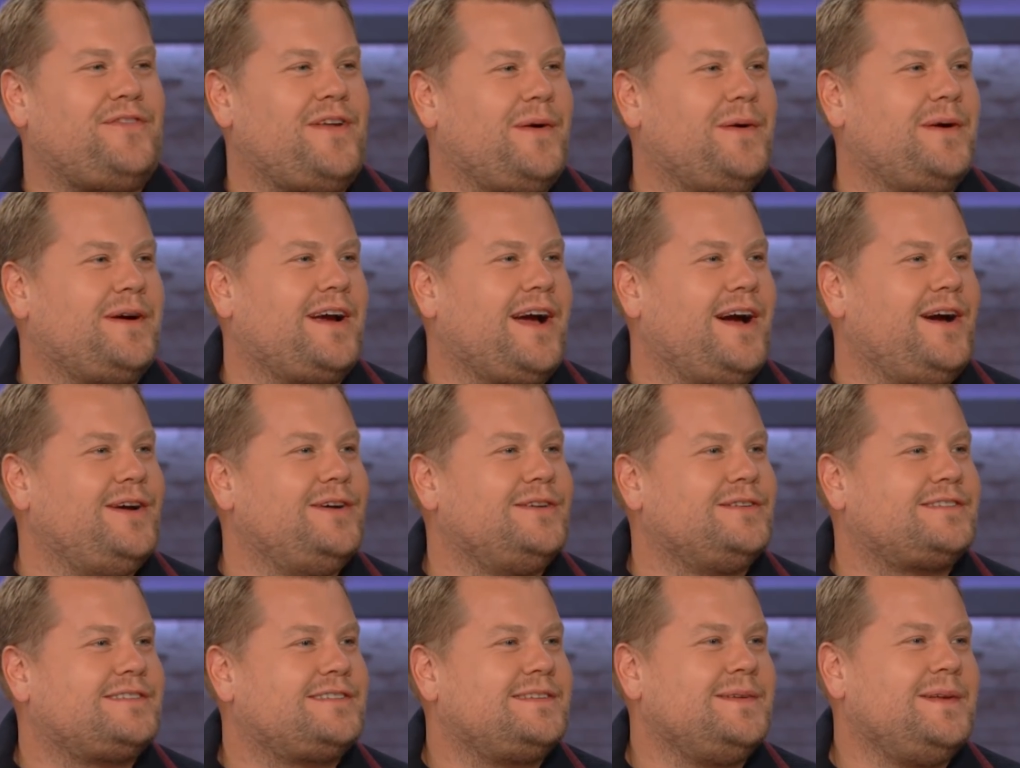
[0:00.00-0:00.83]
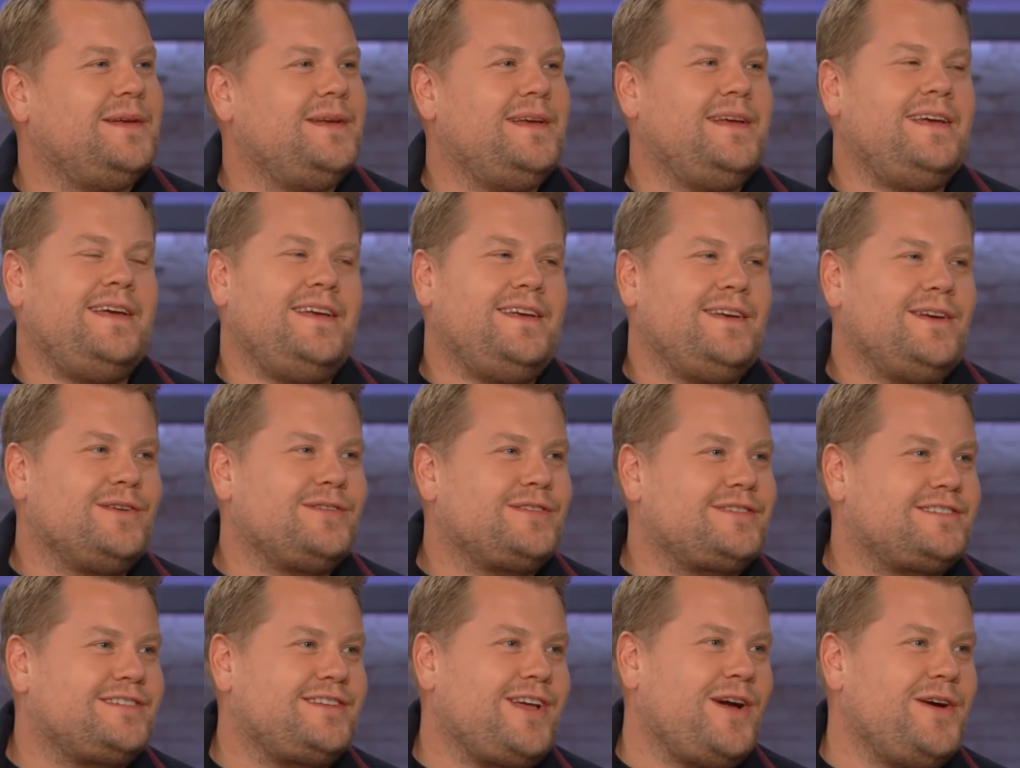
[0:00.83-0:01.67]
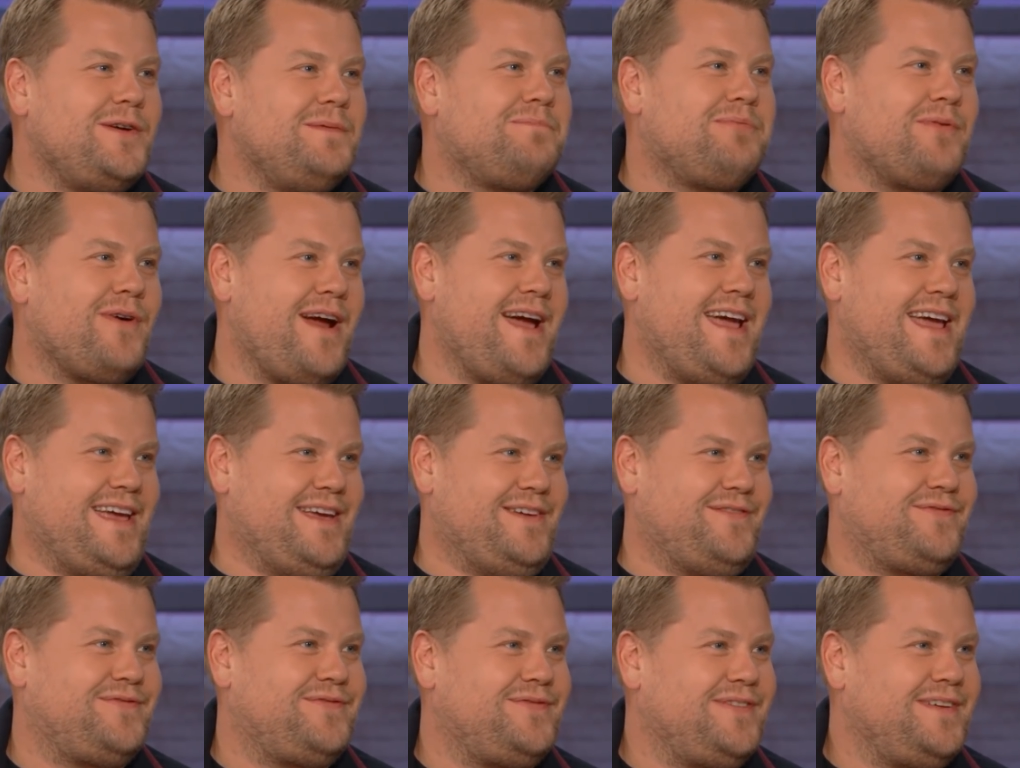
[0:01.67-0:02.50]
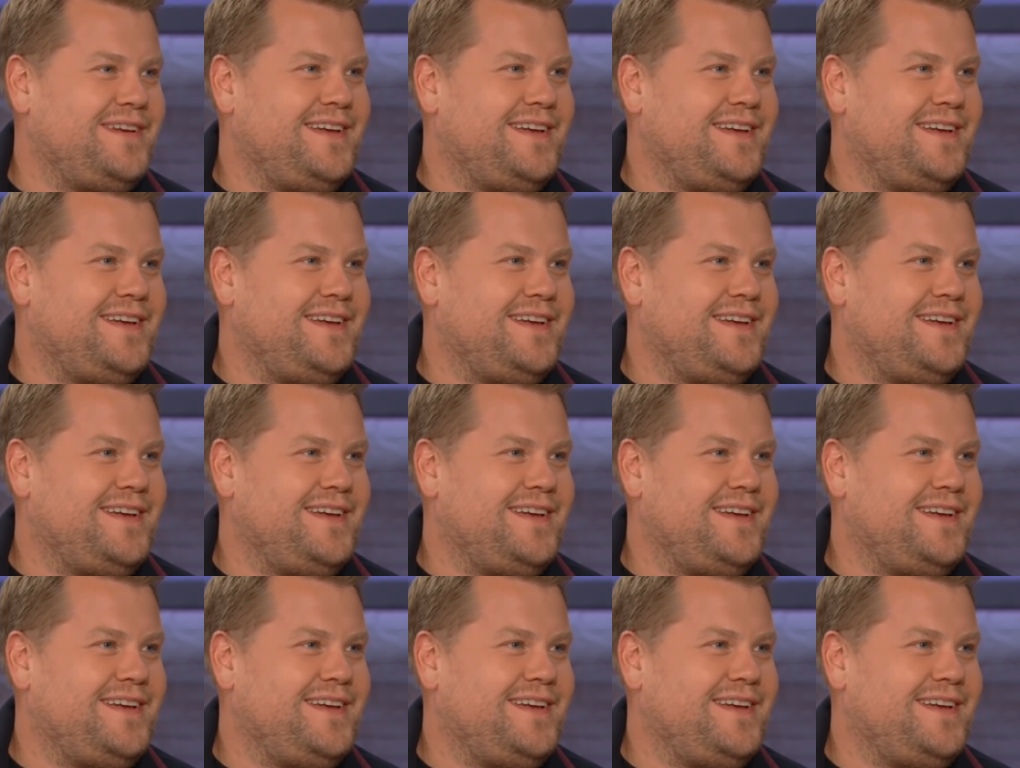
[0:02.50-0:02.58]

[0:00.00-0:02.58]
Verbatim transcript: no one goes, you're so brave.